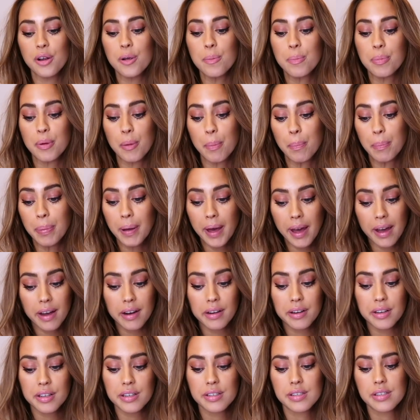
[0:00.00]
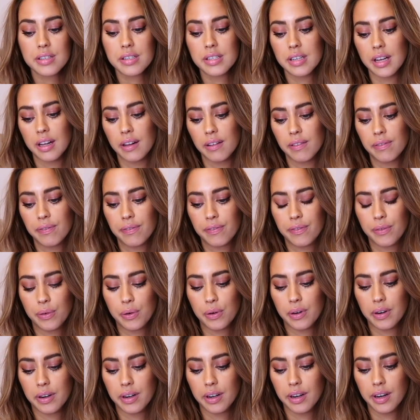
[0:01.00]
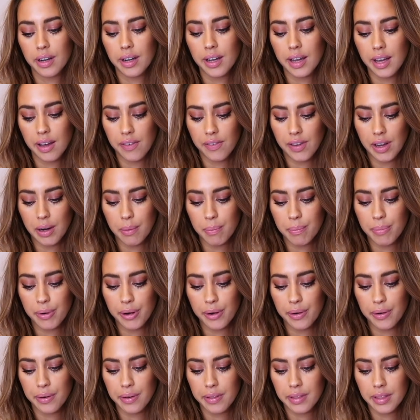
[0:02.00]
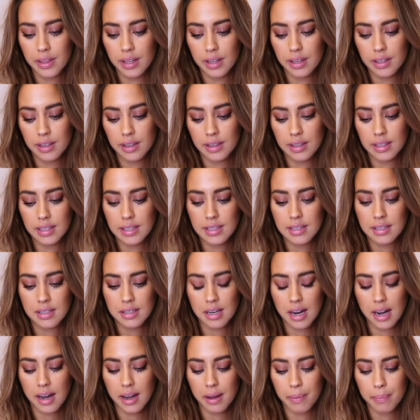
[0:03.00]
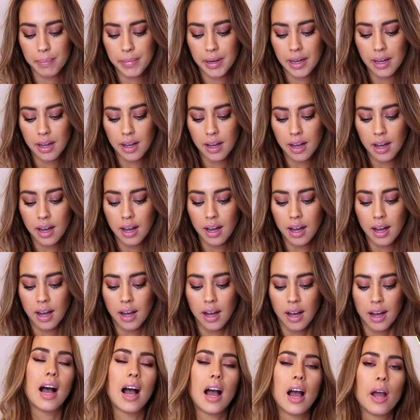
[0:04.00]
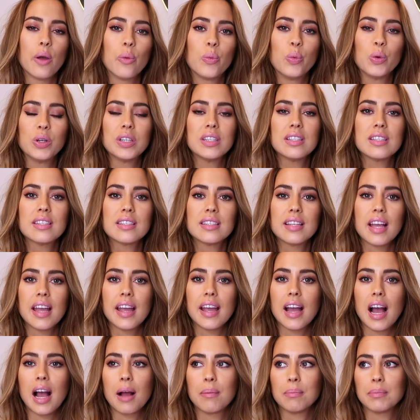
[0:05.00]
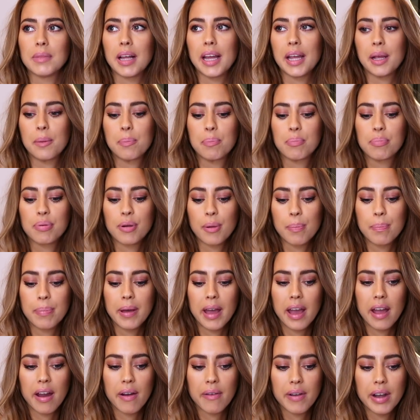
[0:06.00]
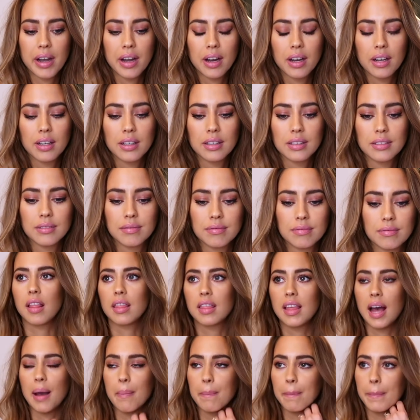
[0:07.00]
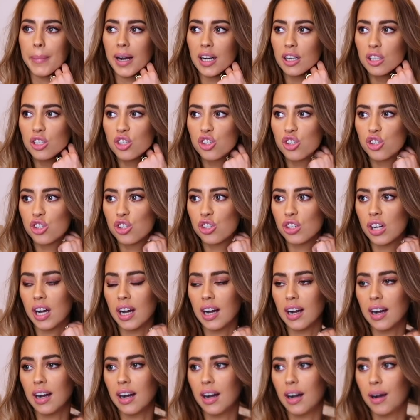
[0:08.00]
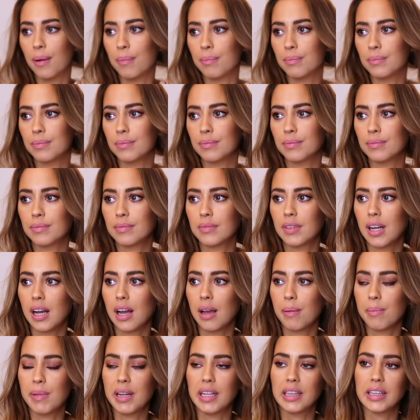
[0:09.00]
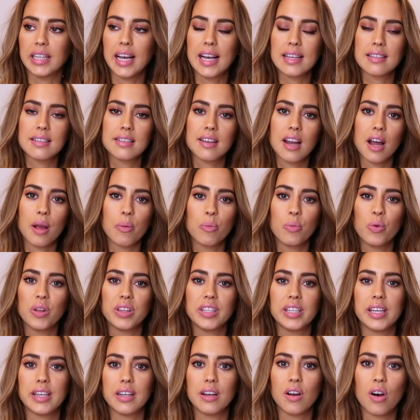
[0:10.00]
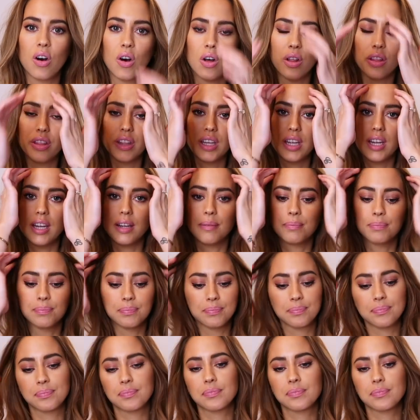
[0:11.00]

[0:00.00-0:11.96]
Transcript: do you prepare yourself for giving birth this time? I wouldn't say I'm like preparing that much. I mean, last time we did all the